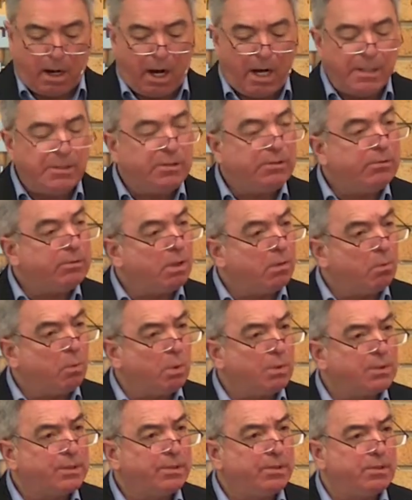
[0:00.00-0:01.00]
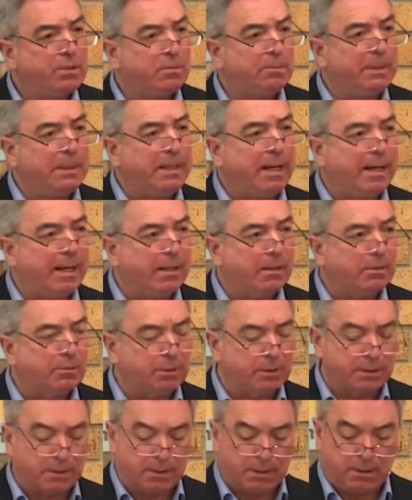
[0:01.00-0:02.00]
"I do not want you to be
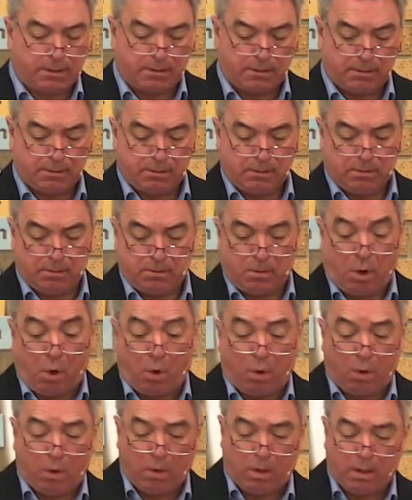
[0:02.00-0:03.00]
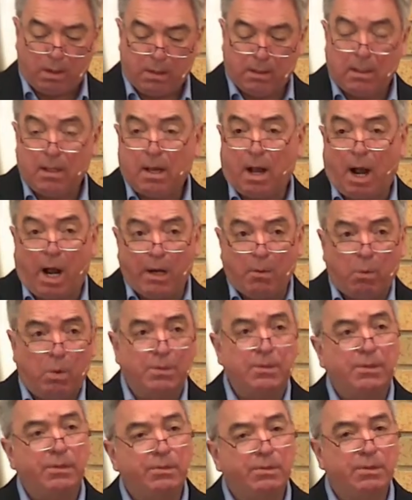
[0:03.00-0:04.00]
ignorant," or "I
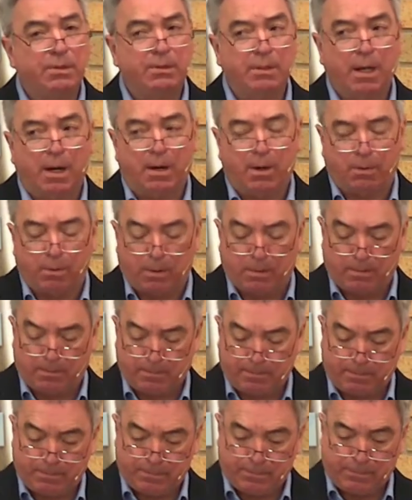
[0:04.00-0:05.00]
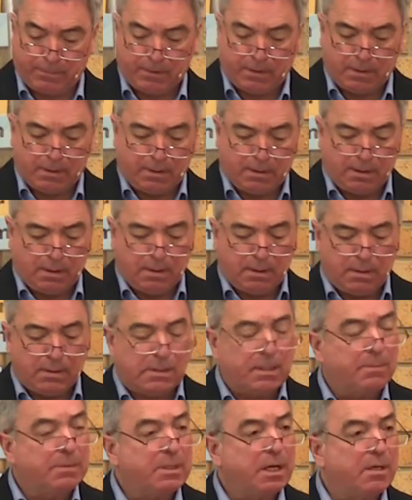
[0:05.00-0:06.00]
want you to know."
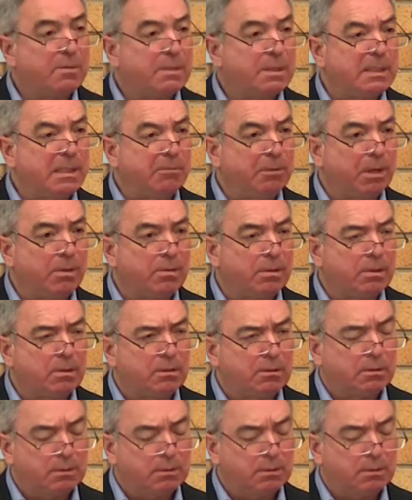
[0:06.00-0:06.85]
Sometimes he wrote,